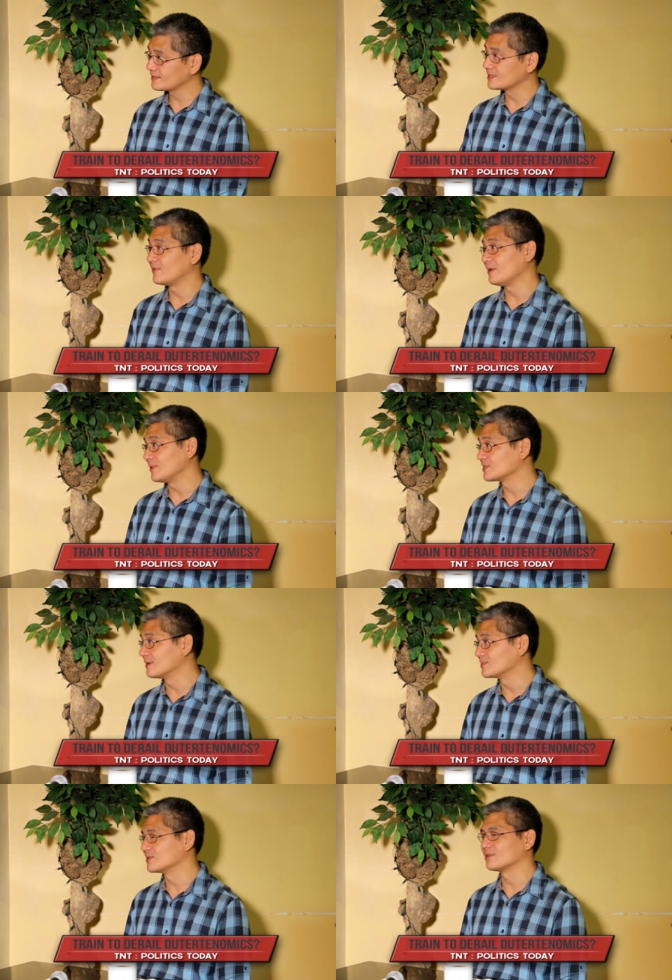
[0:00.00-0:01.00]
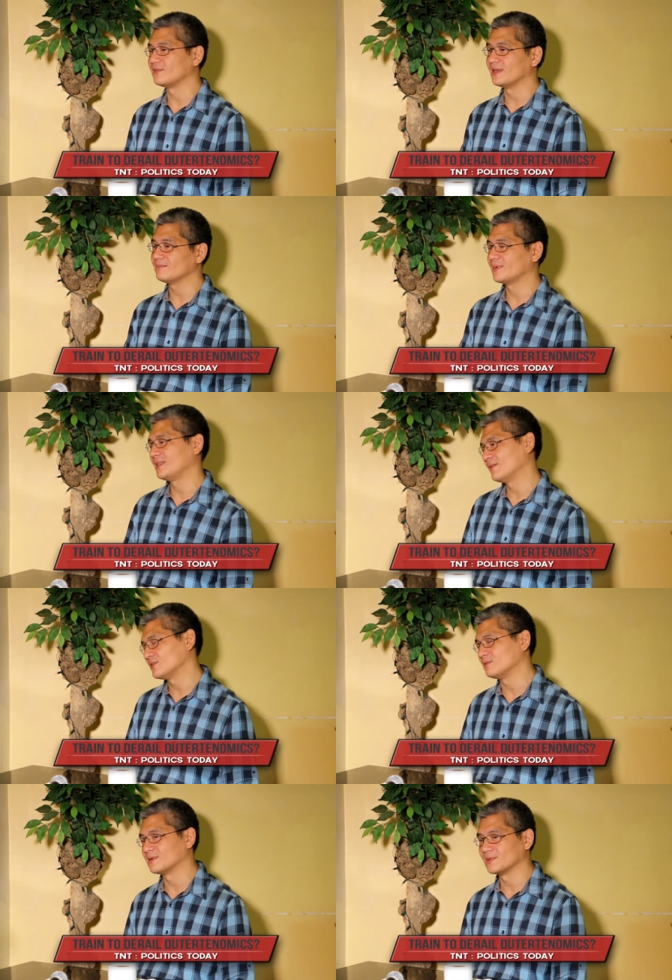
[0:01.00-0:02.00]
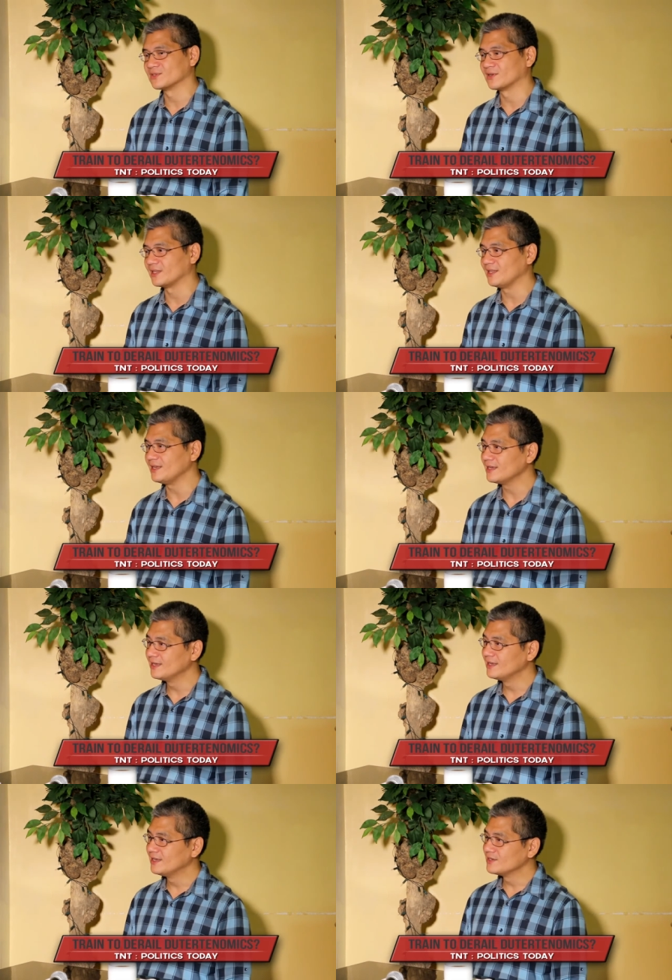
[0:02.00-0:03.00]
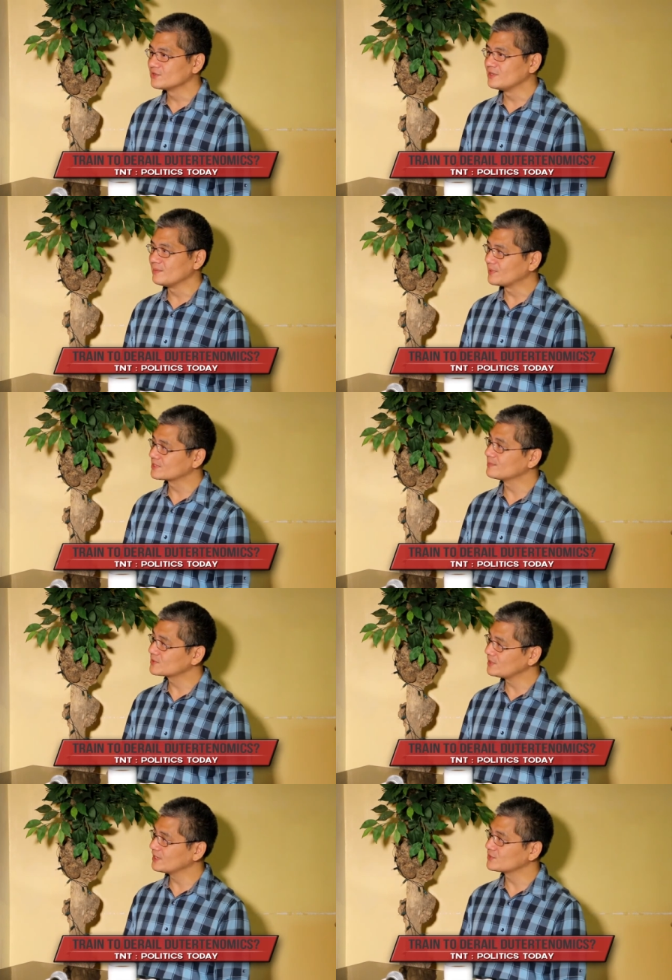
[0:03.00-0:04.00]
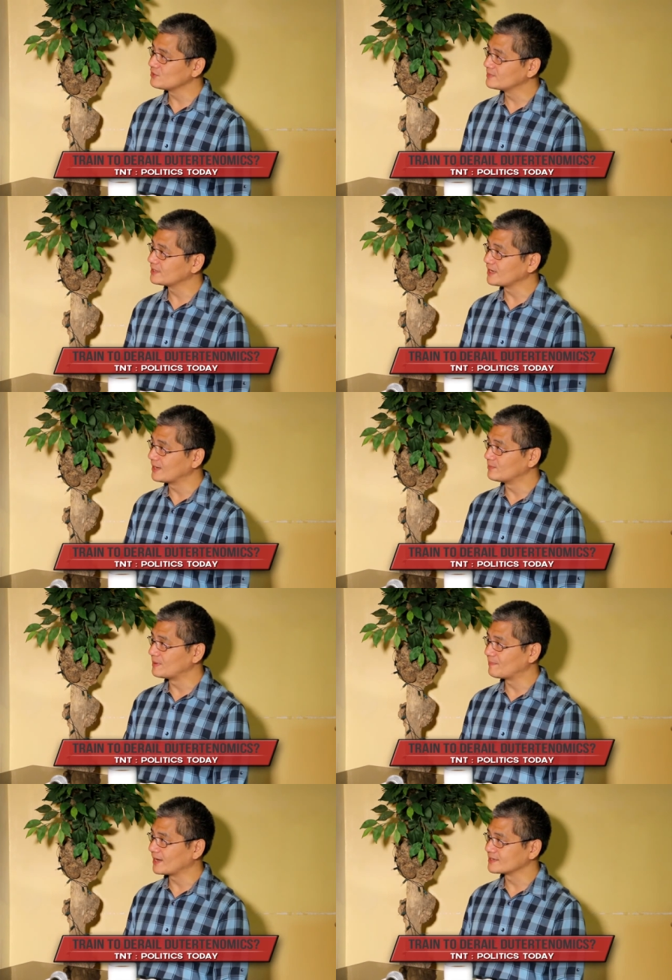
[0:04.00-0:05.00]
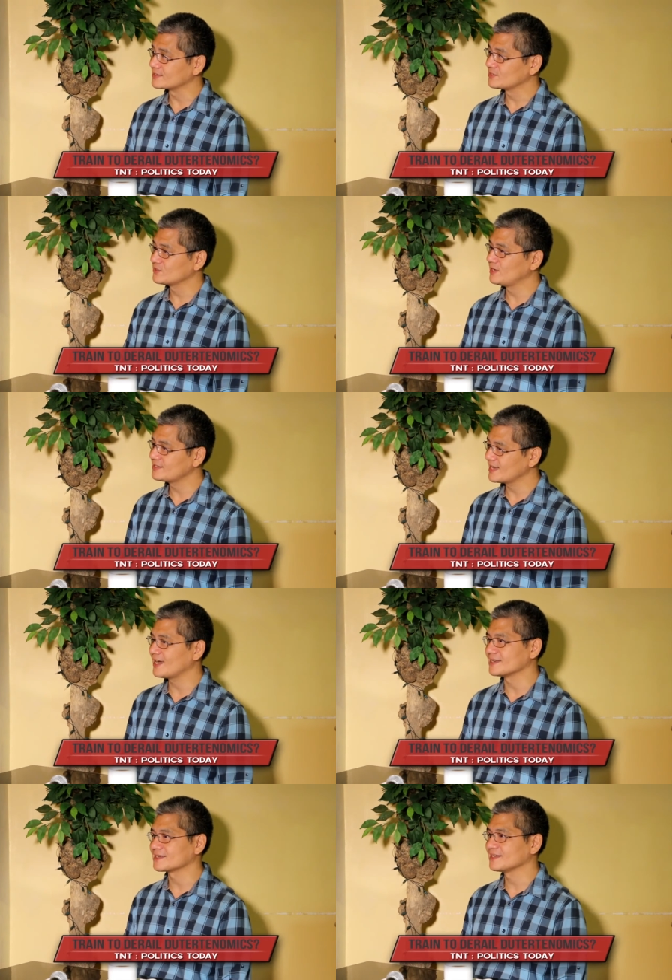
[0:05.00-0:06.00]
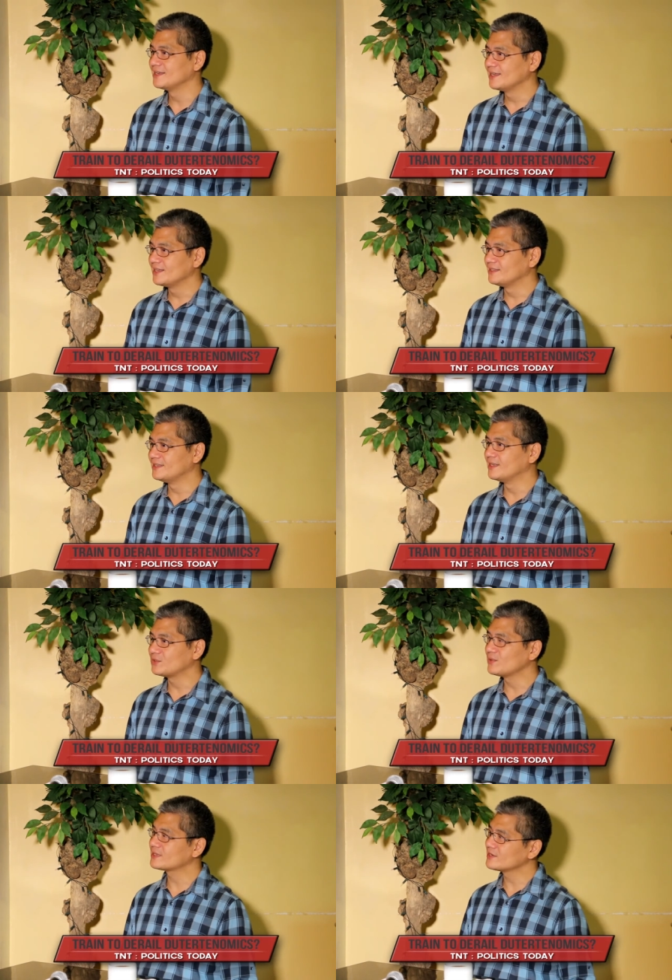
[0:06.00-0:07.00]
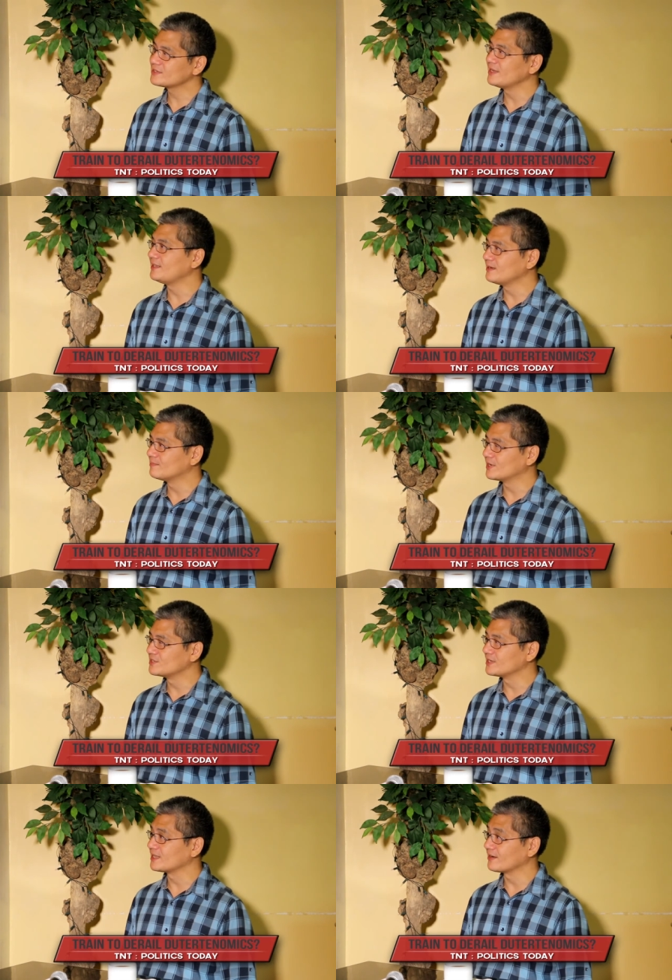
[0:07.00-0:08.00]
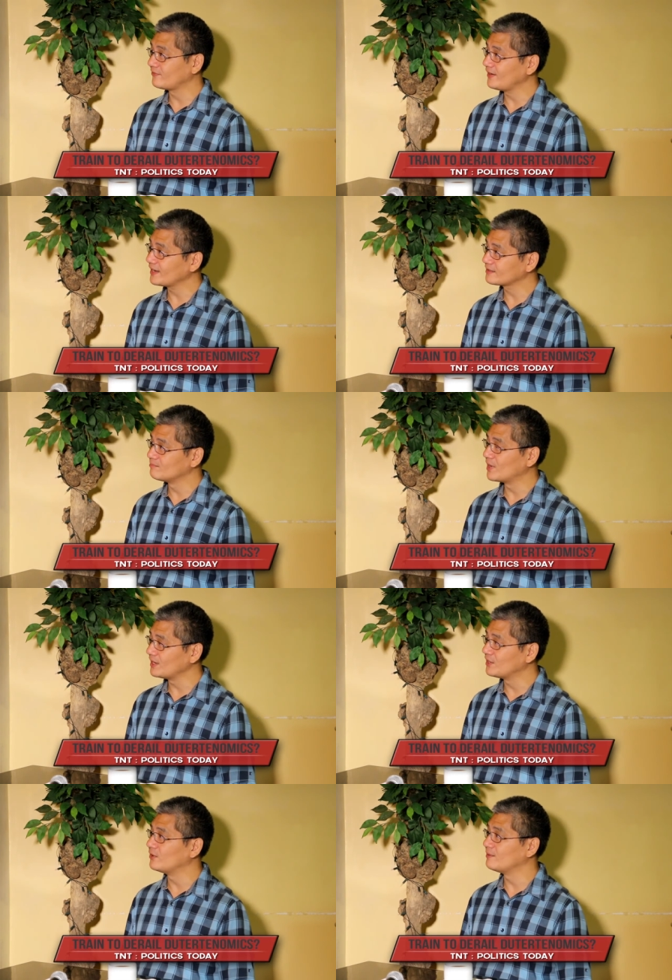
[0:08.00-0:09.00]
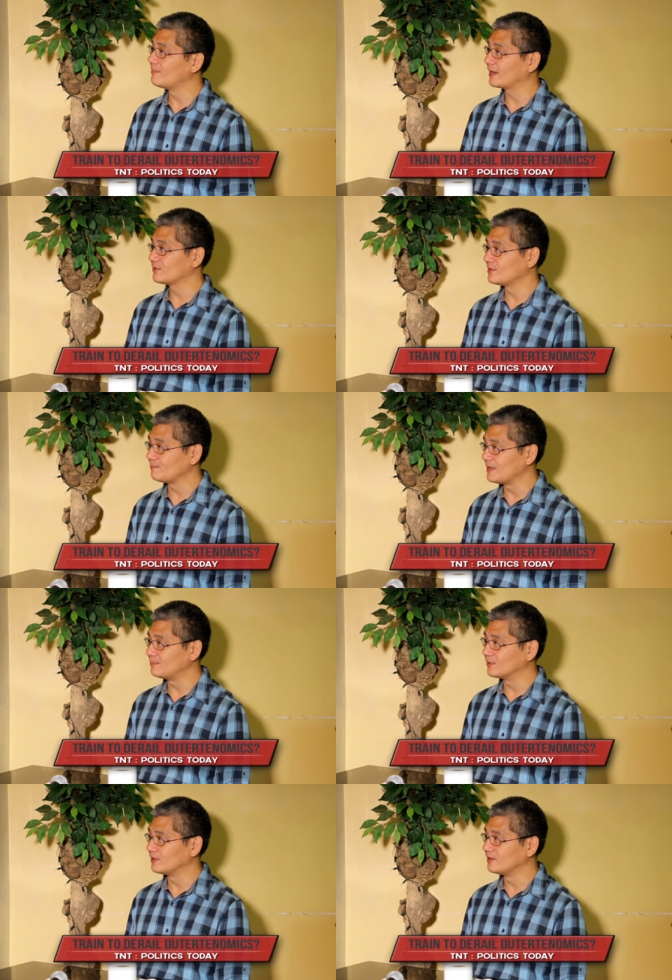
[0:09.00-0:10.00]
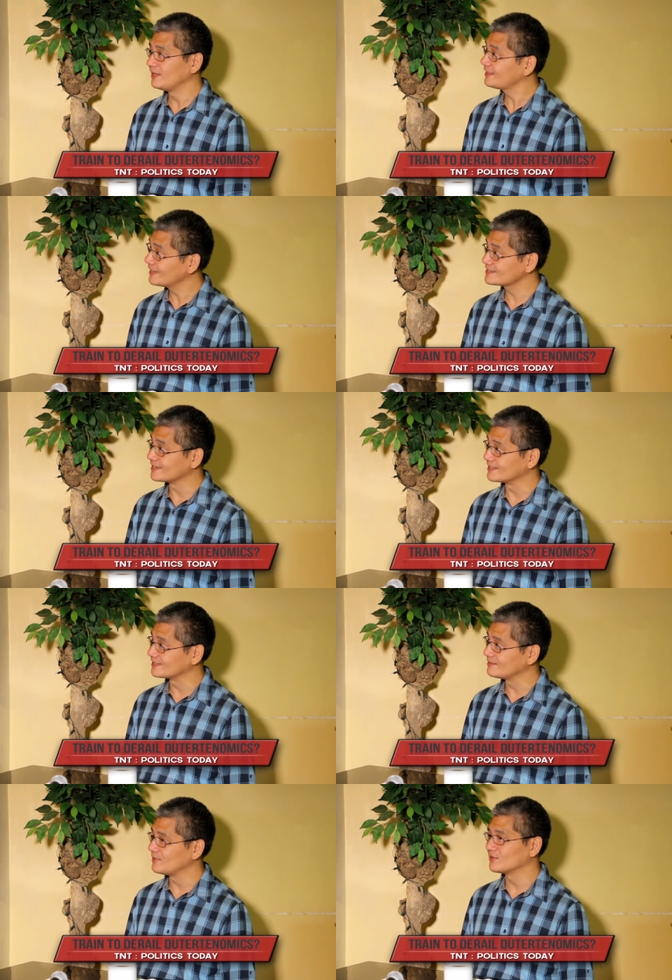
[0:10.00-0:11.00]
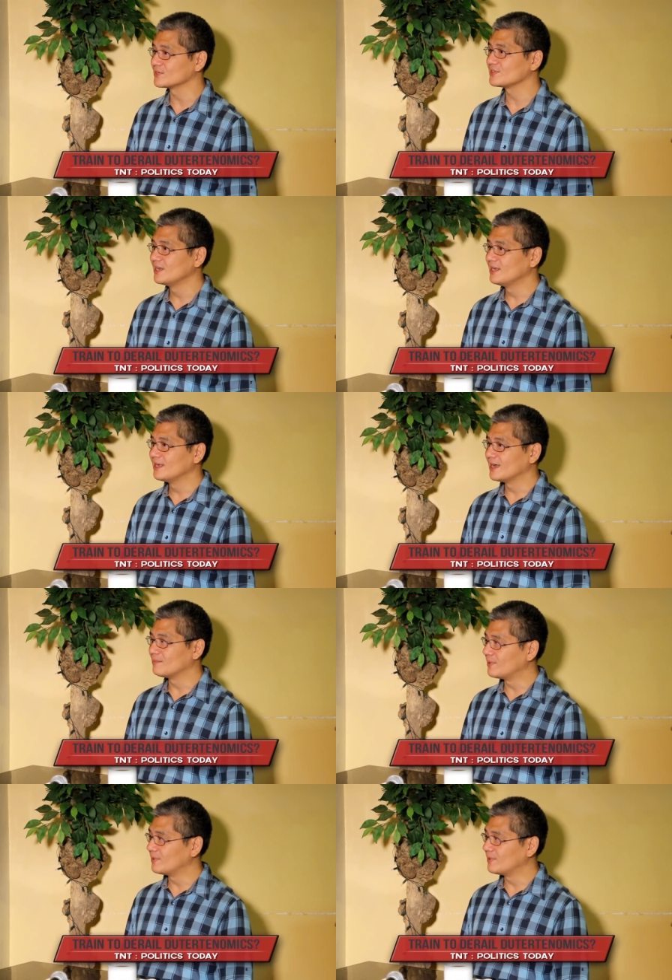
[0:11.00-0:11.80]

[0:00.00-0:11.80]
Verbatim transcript: That's very presumptuous yeah. of them, but they have a supermajority. So they presumptuously assumed that TRAIN would be passed. So let's ask, did the two thousand eighteen budget reflect money going back to the people? It doesn't, because yeah.